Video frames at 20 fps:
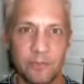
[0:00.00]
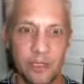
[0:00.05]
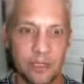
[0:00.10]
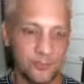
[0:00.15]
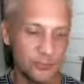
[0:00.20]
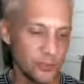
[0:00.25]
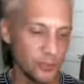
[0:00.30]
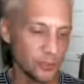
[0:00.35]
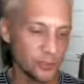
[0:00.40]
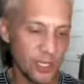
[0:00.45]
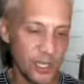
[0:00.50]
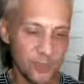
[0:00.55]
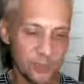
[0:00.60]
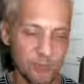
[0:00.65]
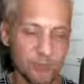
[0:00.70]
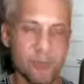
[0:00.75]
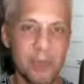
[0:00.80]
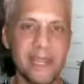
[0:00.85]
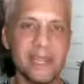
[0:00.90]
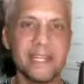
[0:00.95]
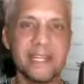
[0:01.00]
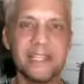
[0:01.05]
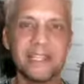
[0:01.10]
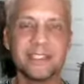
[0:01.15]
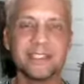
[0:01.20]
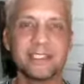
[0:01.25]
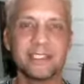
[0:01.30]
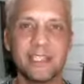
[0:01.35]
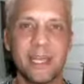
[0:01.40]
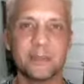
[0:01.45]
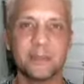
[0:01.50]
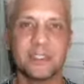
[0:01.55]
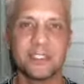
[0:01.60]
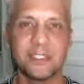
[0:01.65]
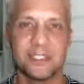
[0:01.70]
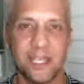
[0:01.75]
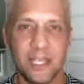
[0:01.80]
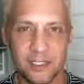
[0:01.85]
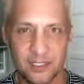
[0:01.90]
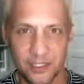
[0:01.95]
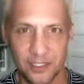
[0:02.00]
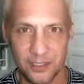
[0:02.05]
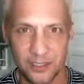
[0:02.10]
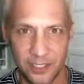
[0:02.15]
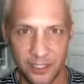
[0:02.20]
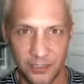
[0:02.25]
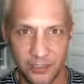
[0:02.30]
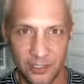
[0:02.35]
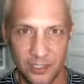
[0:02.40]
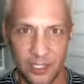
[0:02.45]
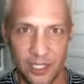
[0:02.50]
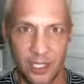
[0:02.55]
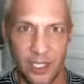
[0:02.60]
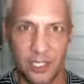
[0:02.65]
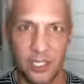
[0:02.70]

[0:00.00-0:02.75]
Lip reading: If you're not making the steps necessary